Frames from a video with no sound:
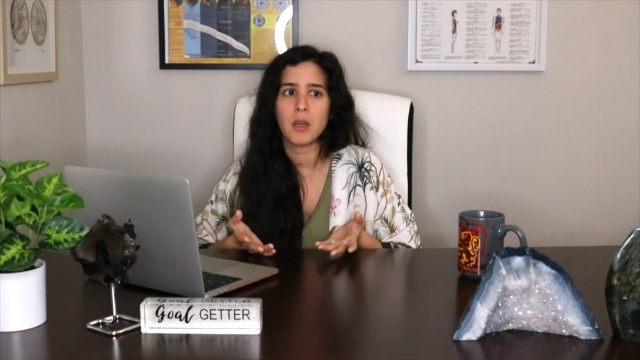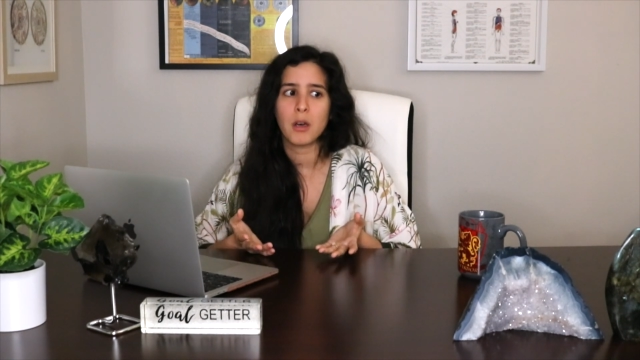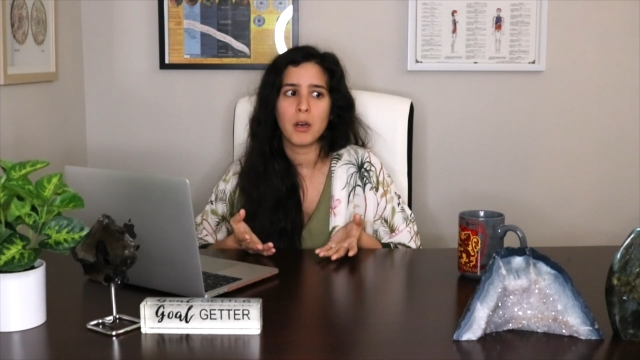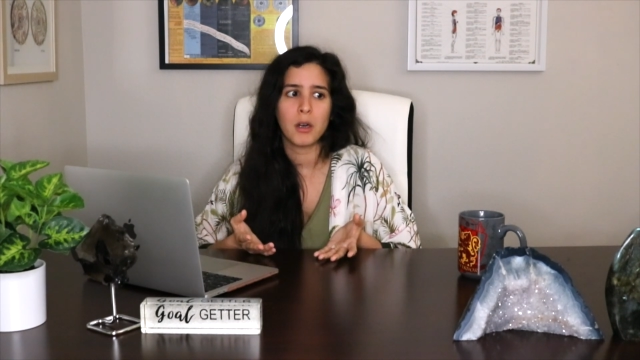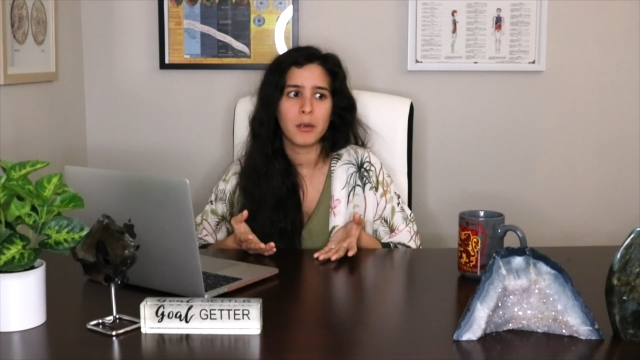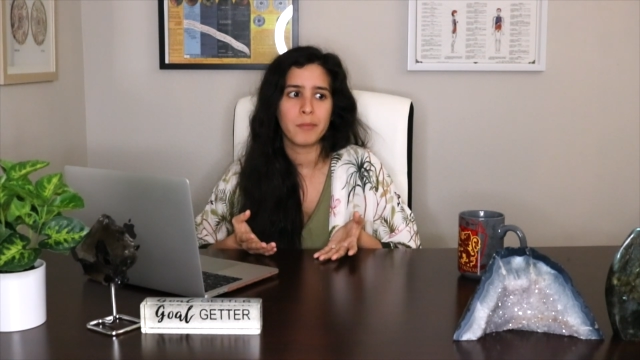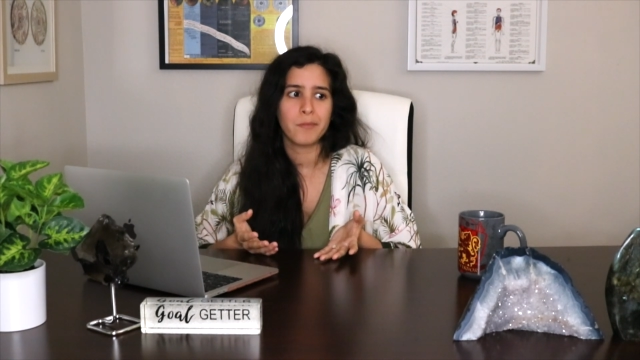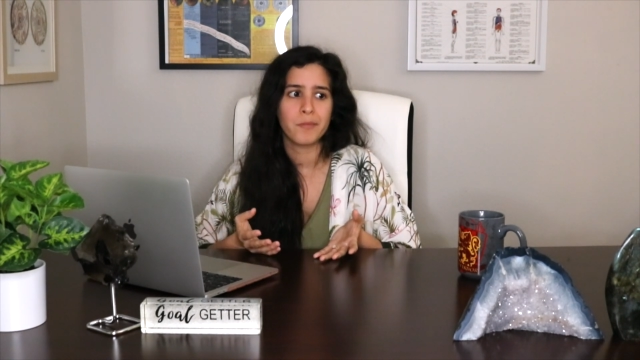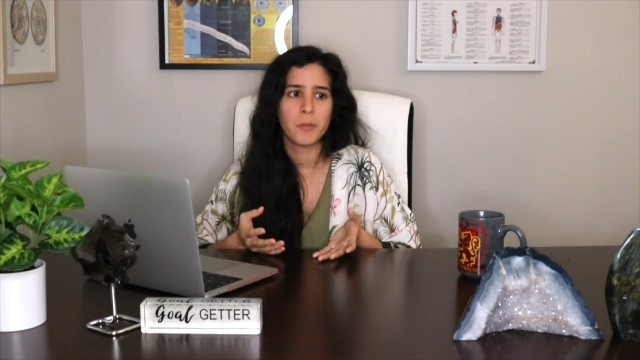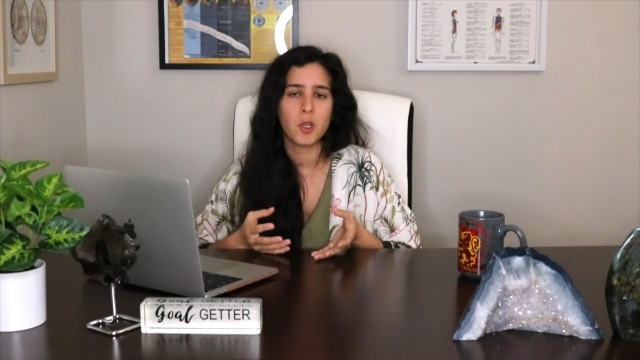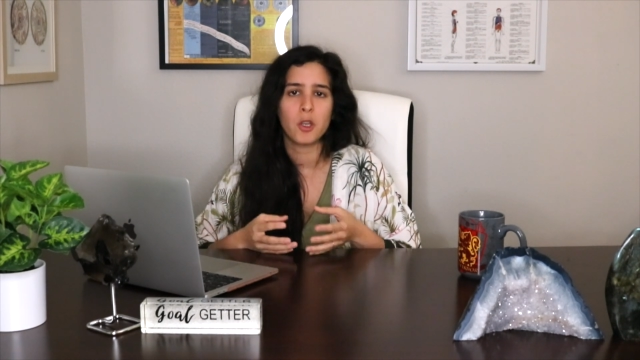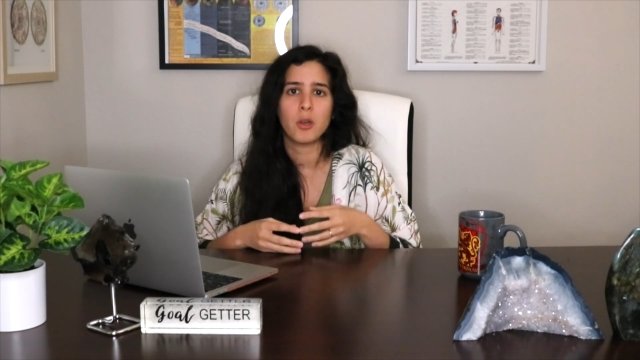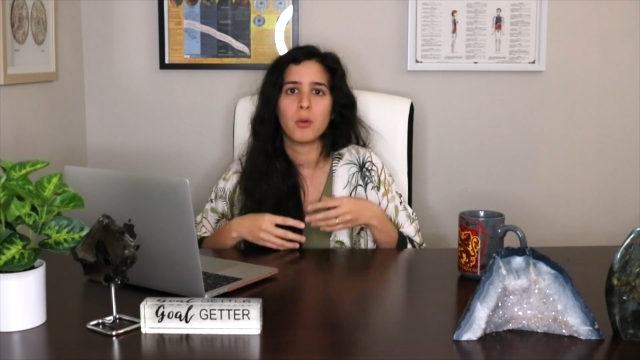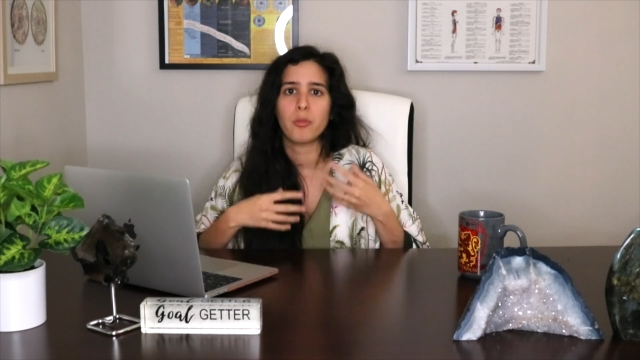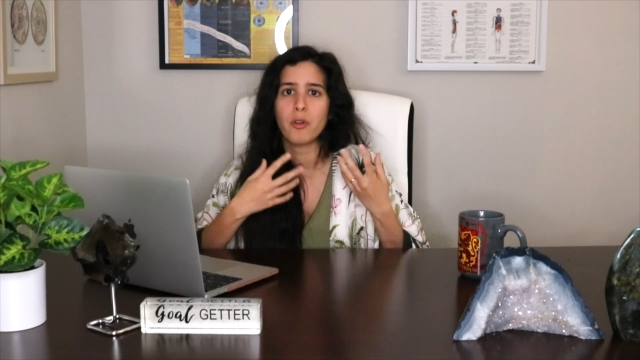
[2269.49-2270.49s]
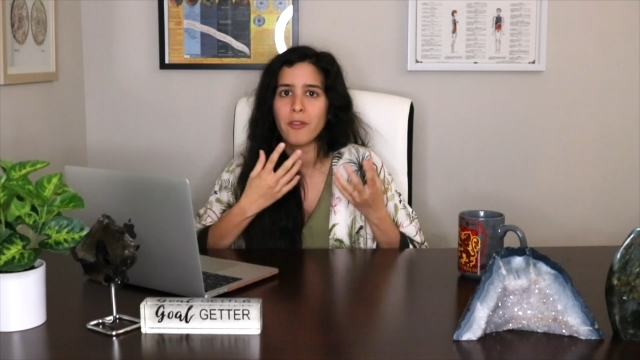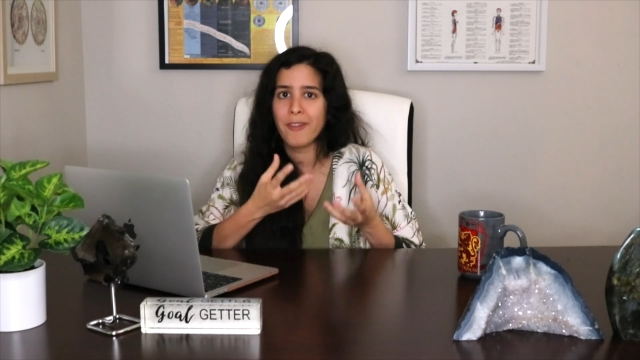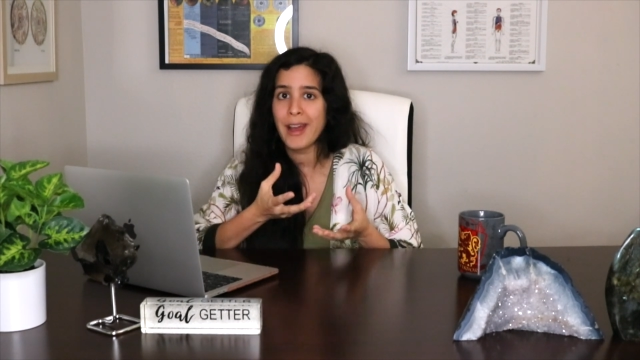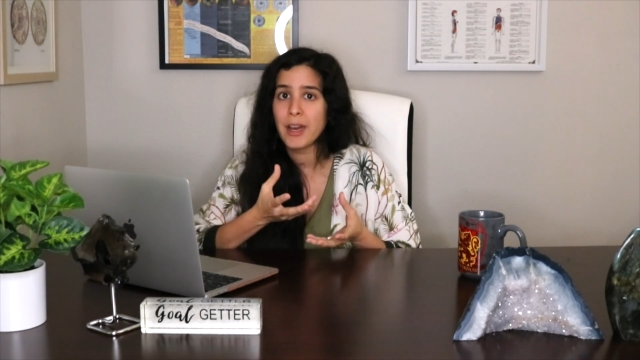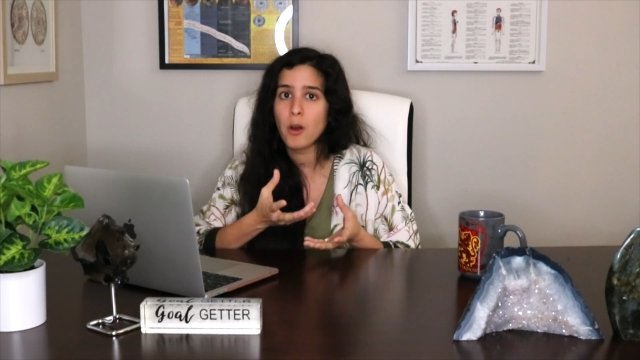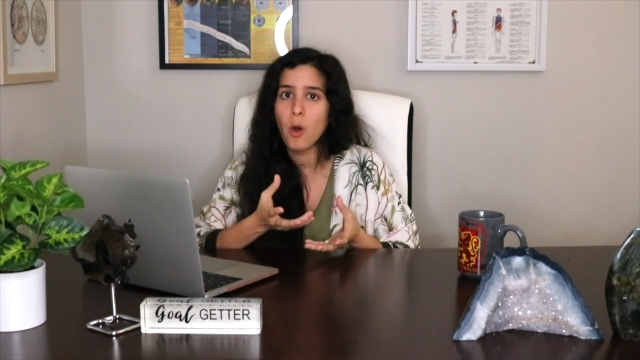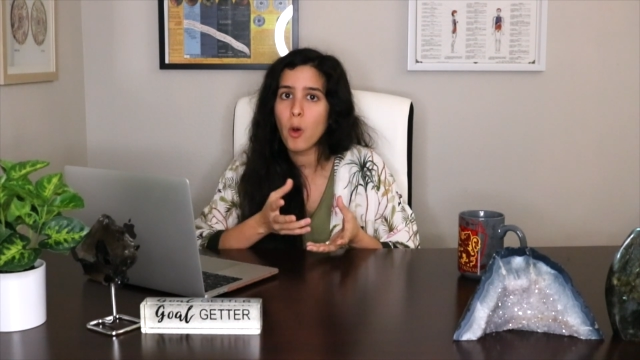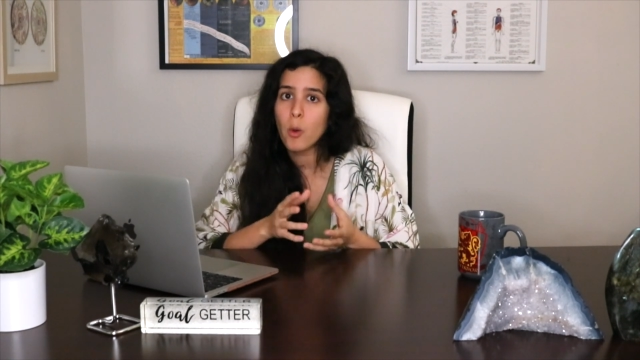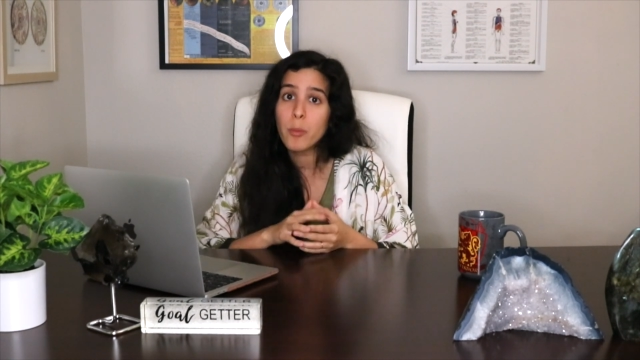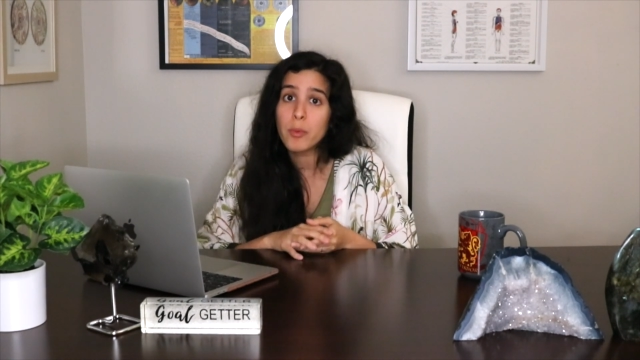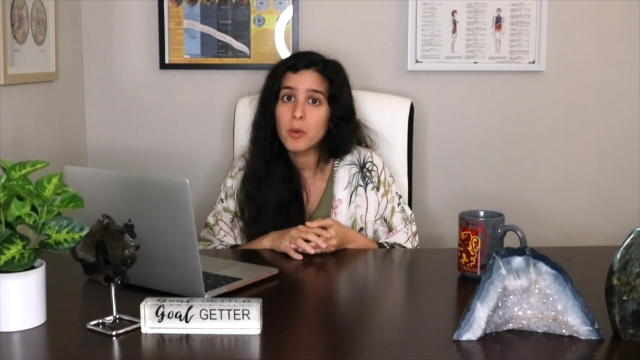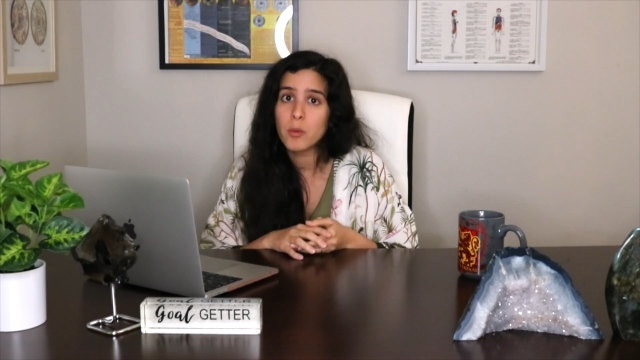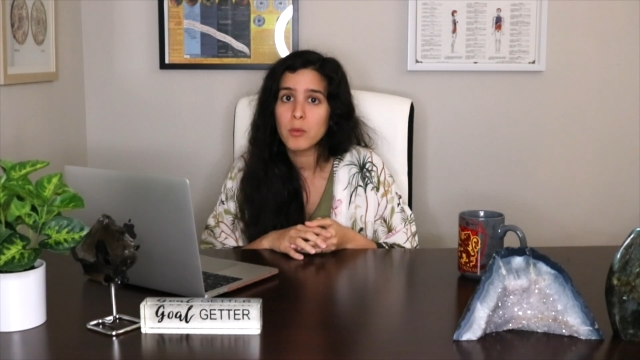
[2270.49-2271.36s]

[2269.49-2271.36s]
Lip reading: you know, provide hope